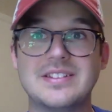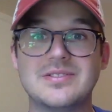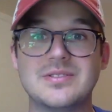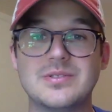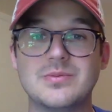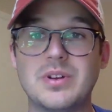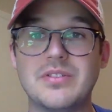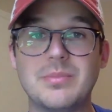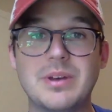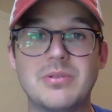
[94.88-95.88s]
this is one of
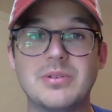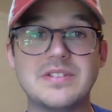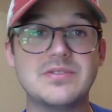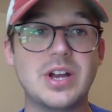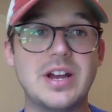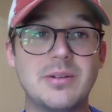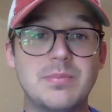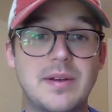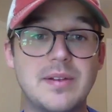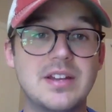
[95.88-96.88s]
the better ones I've tried. I'd
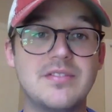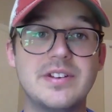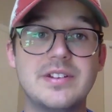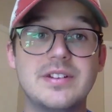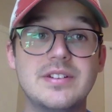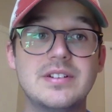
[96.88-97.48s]
probably give it